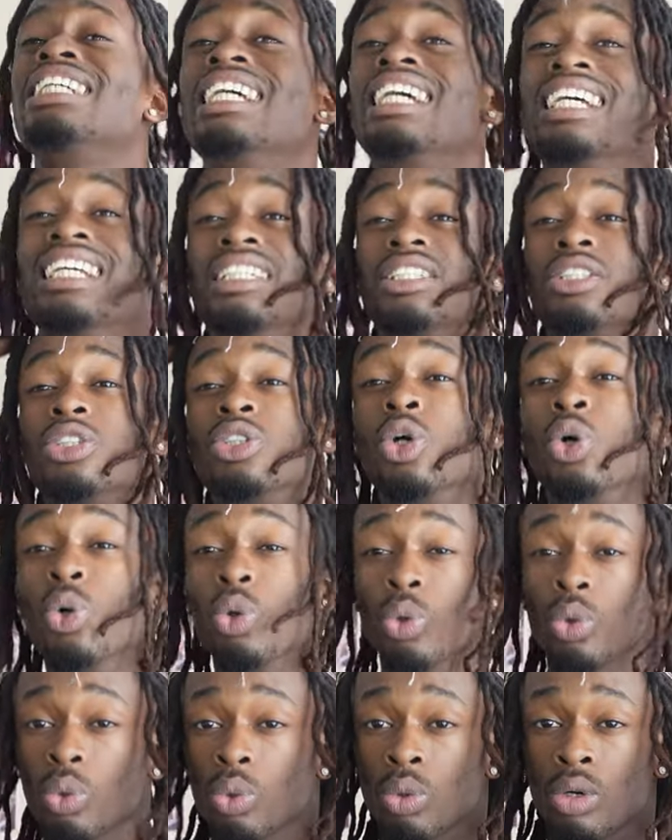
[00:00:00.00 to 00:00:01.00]
shit is
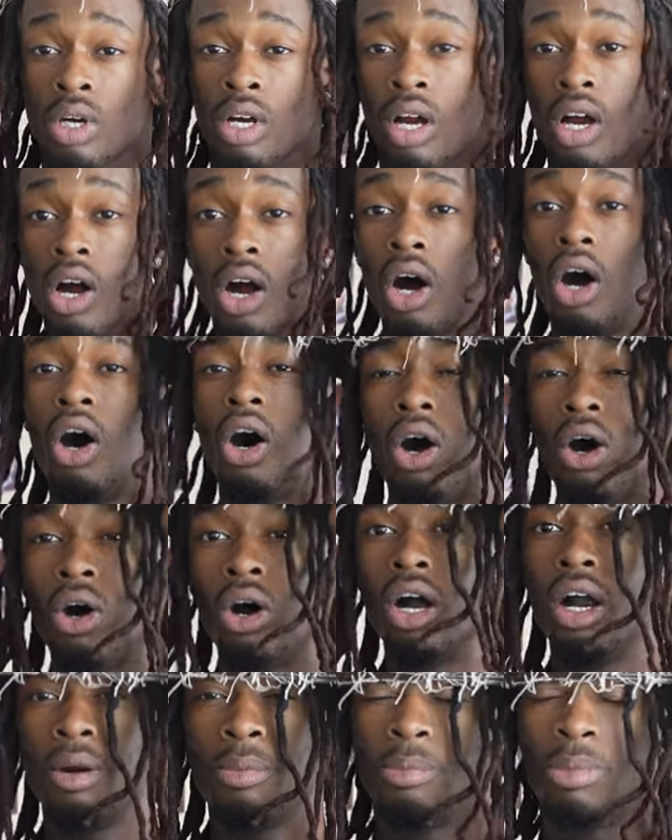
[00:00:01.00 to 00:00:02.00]
too
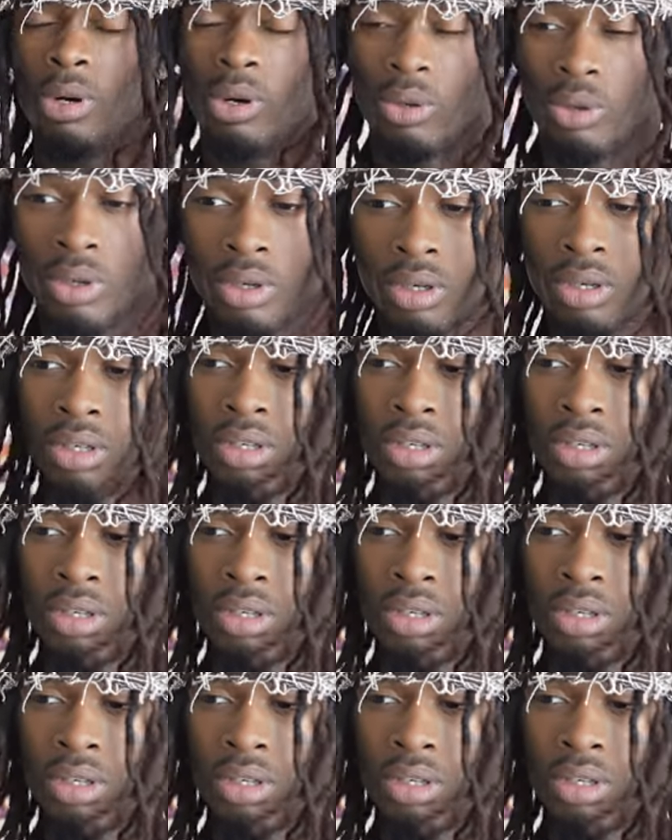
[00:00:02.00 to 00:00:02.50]
hard, bro.